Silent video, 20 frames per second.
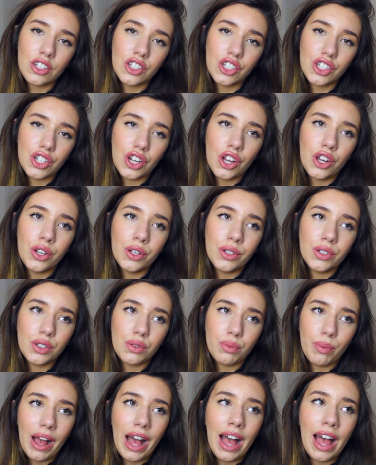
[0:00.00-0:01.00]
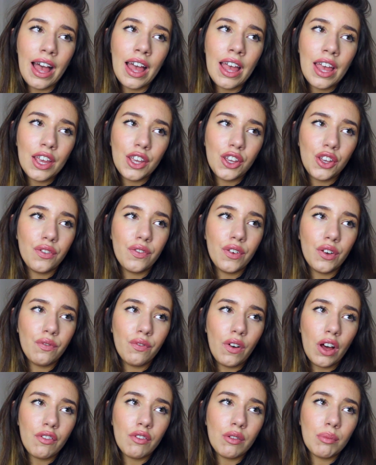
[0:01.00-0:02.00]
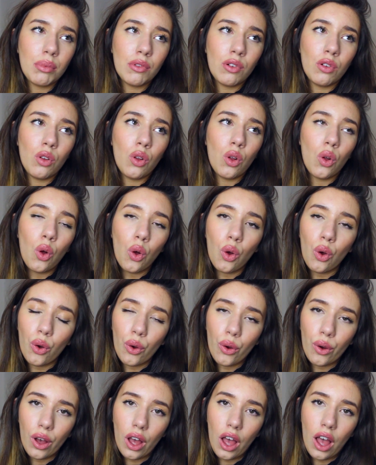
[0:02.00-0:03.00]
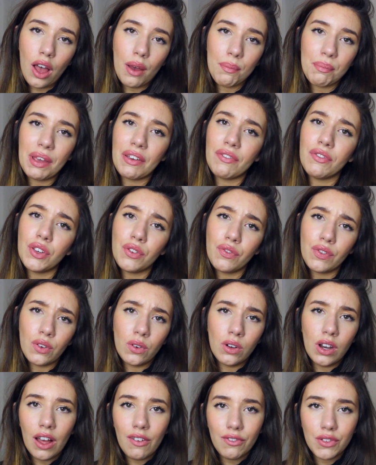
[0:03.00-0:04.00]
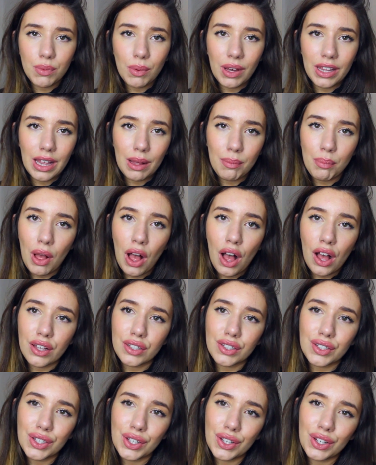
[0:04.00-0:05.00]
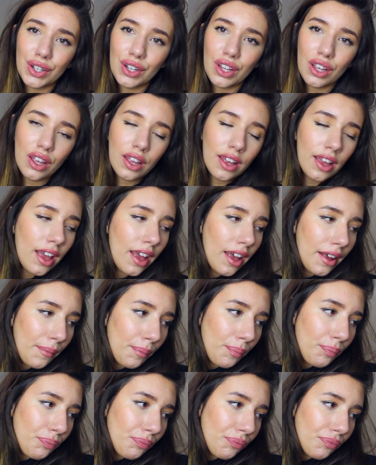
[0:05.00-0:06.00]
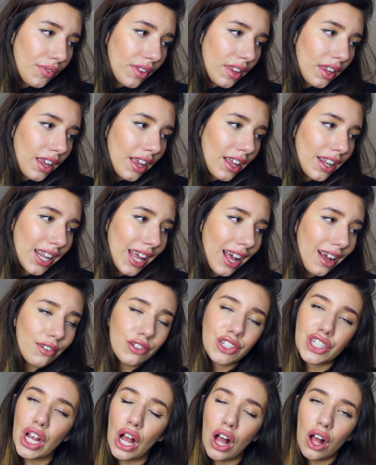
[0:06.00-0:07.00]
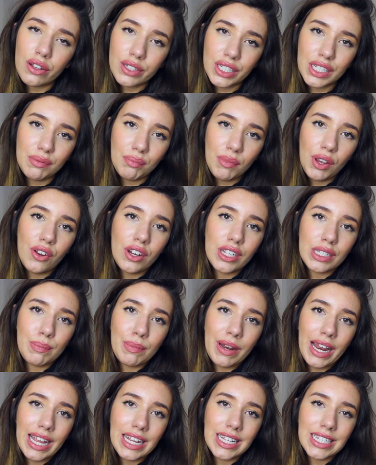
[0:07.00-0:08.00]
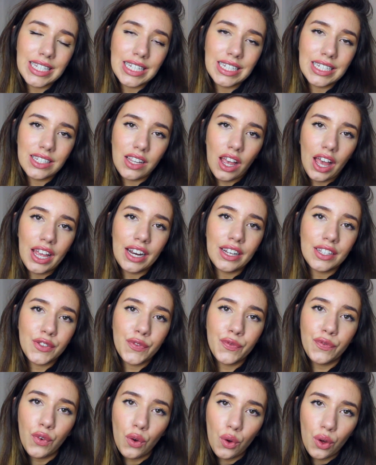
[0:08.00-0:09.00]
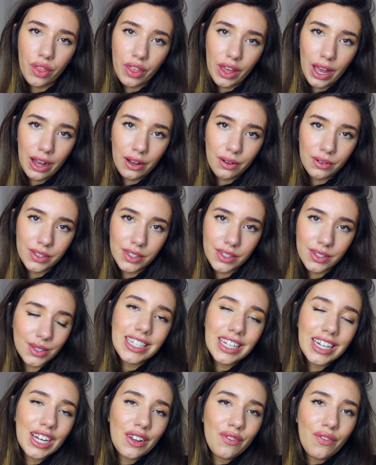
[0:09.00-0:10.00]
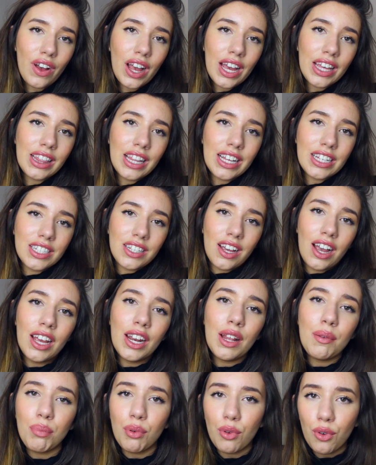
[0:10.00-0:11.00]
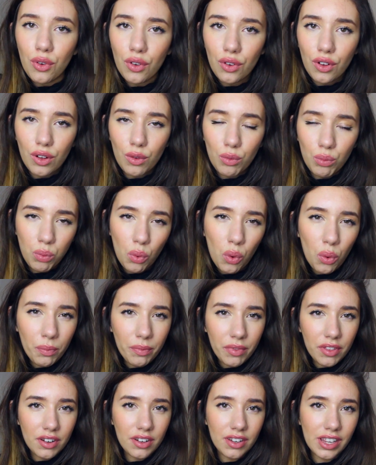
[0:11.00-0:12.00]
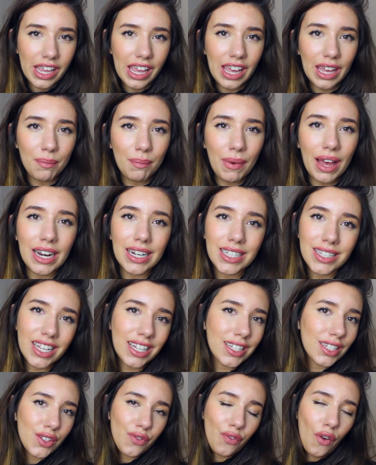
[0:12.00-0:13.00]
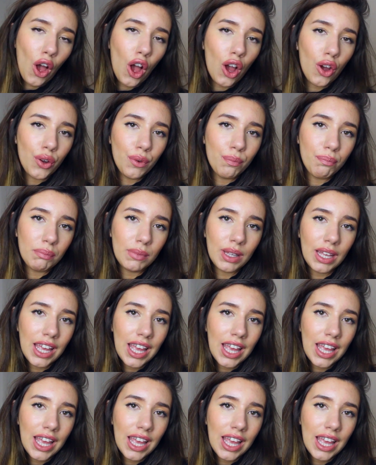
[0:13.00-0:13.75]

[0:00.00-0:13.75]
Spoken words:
shows where you feel vulnerable or if you feel loved by that person. Now Charles's moon is placed in Diana's 4th house, signifying that Diana brought warmth to him and a sense of home,